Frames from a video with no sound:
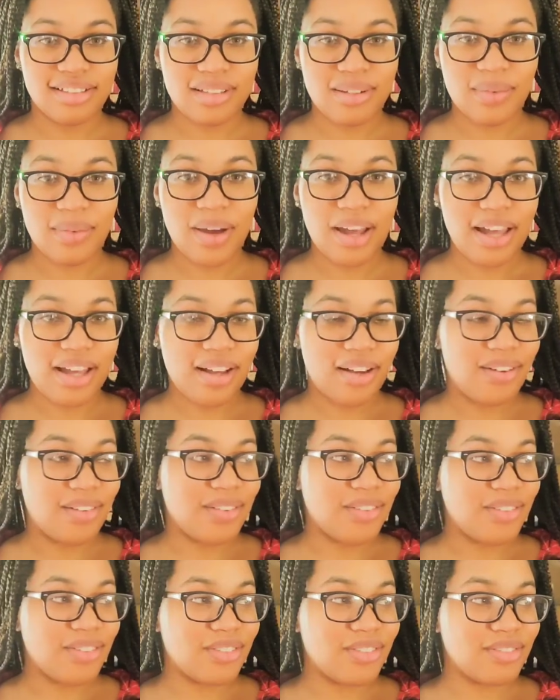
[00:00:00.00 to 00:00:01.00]
Wow.
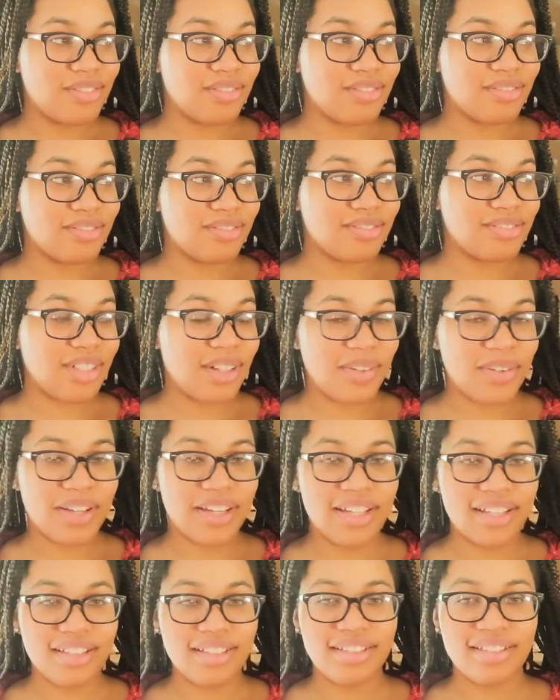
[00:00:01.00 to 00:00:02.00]

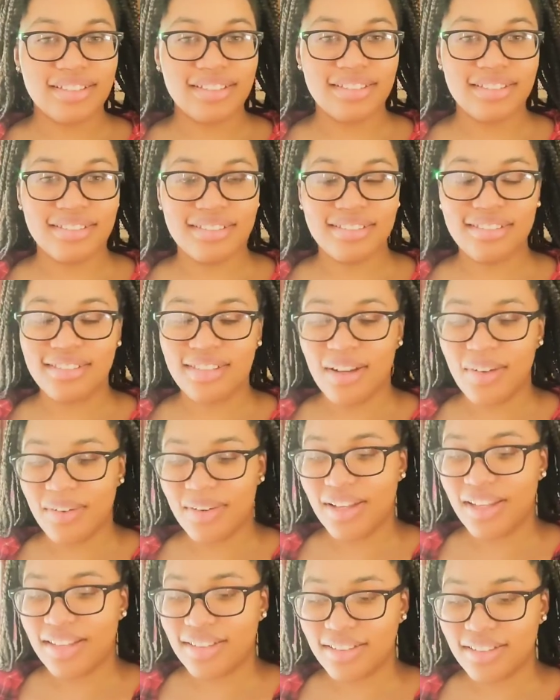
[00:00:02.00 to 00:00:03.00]
Okay.
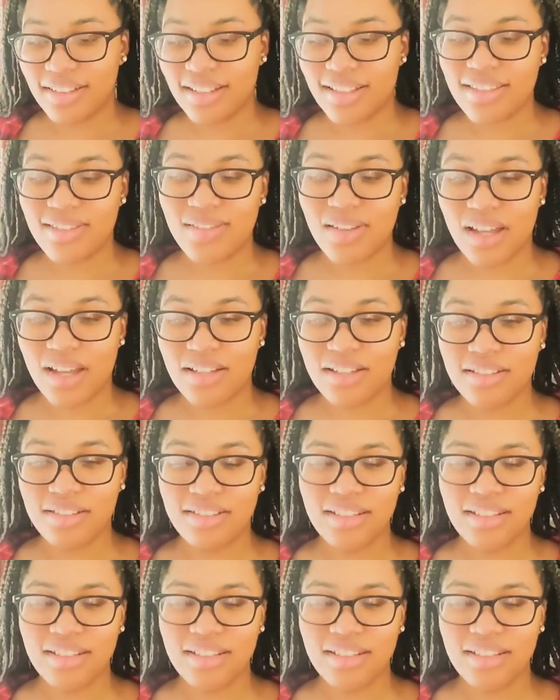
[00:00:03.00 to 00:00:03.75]
Okay, that's fine.